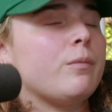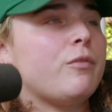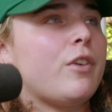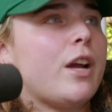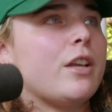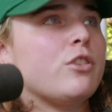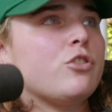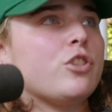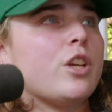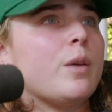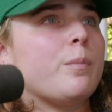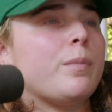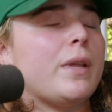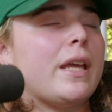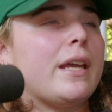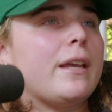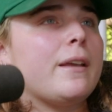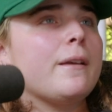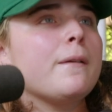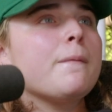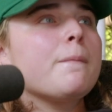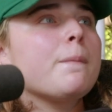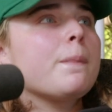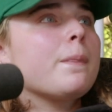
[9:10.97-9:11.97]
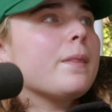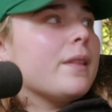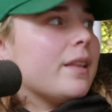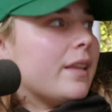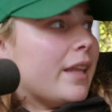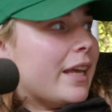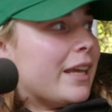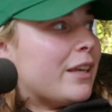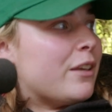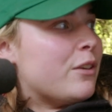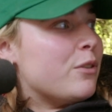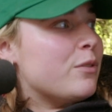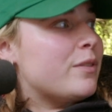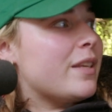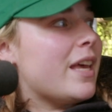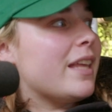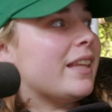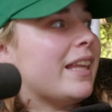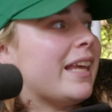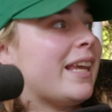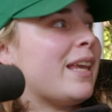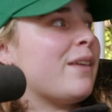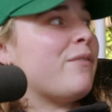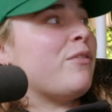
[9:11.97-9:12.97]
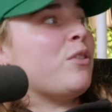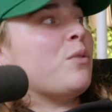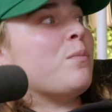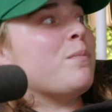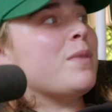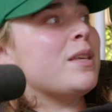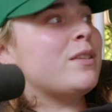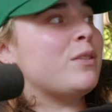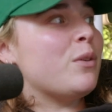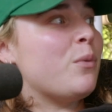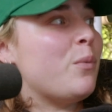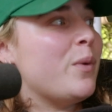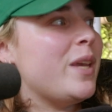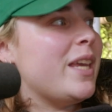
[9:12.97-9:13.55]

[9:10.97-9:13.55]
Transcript: friendship like like you said like if you miss a